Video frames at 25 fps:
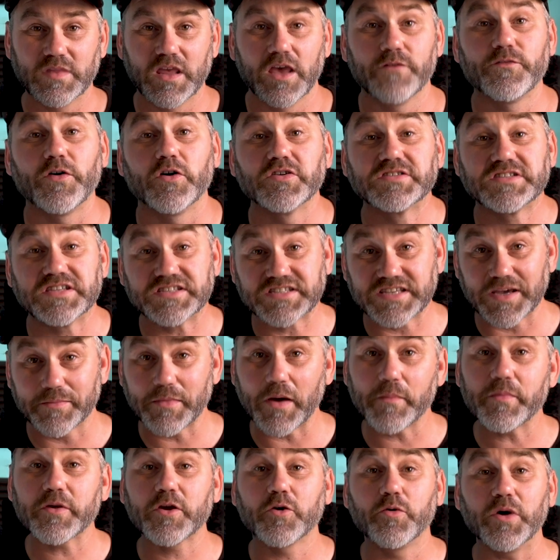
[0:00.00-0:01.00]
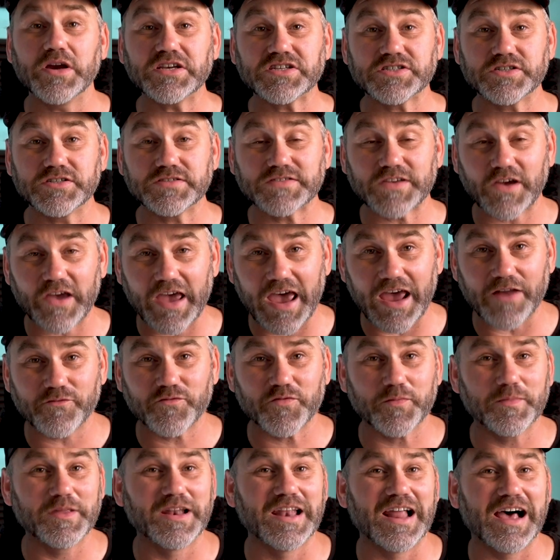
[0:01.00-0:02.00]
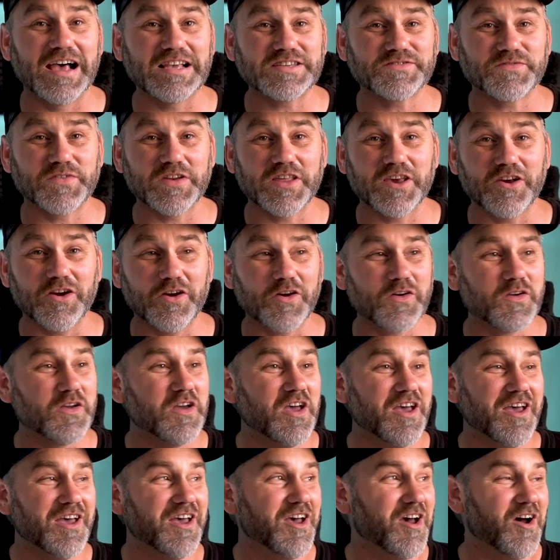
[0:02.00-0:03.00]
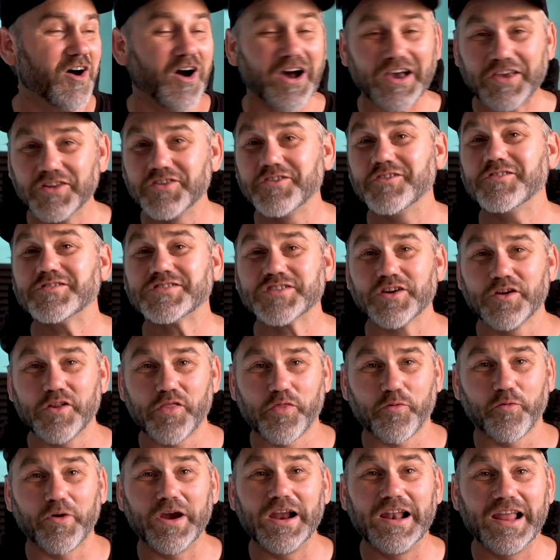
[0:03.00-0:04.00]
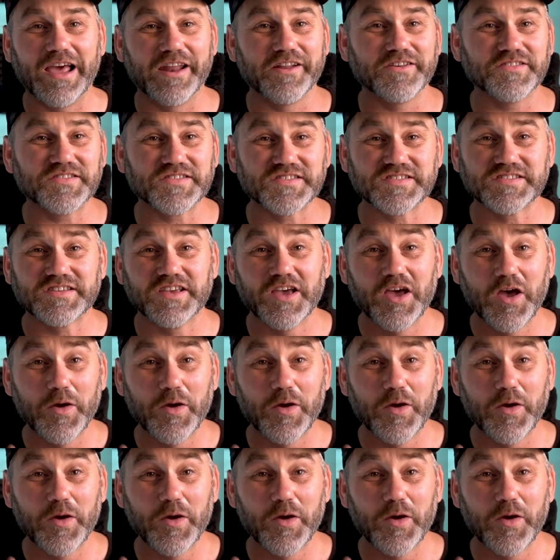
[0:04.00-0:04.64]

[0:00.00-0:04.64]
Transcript: If I was to sum up the questions I had from the last video, I could do so in 3 letters.